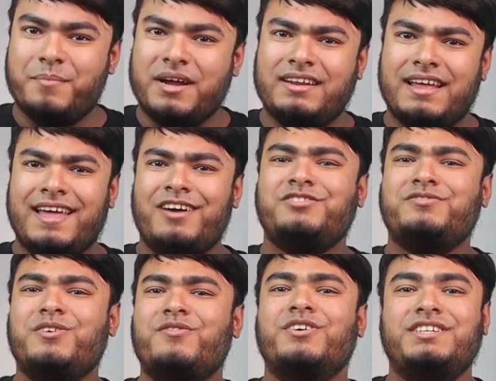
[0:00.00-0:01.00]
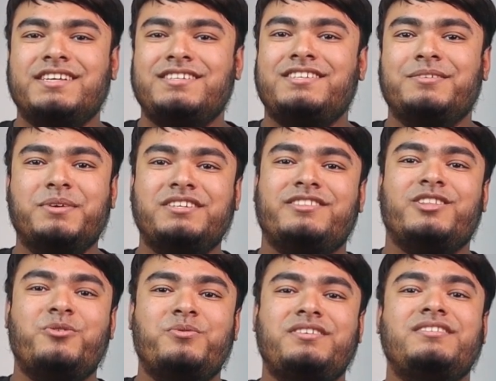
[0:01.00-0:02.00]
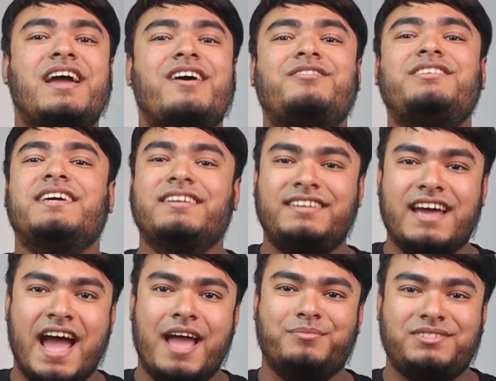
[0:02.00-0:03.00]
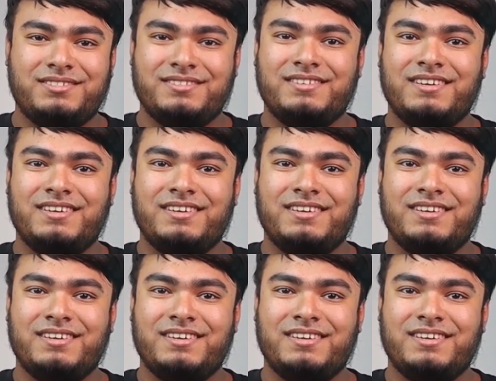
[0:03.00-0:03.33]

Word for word: but allows for footage to be slowed down 10 times.